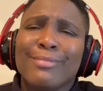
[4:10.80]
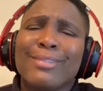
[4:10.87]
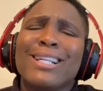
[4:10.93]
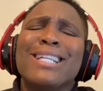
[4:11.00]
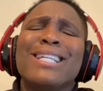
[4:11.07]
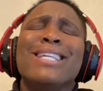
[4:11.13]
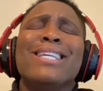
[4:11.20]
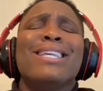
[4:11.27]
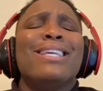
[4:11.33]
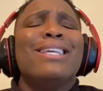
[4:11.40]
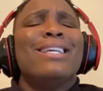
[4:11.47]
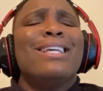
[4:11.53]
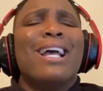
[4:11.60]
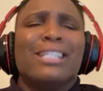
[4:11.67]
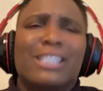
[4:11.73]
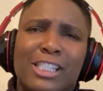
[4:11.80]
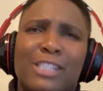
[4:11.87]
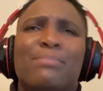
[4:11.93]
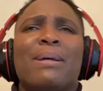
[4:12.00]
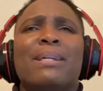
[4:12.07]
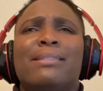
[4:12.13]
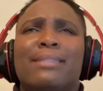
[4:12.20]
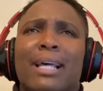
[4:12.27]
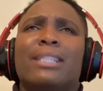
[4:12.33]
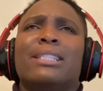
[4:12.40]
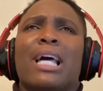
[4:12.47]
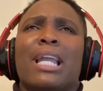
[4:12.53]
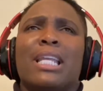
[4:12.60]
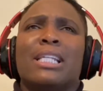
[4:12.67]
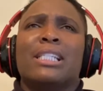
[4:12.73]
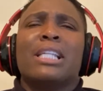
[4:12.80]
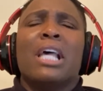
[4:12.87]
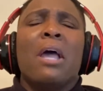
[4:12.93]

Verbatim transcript: yes, Pentatonix,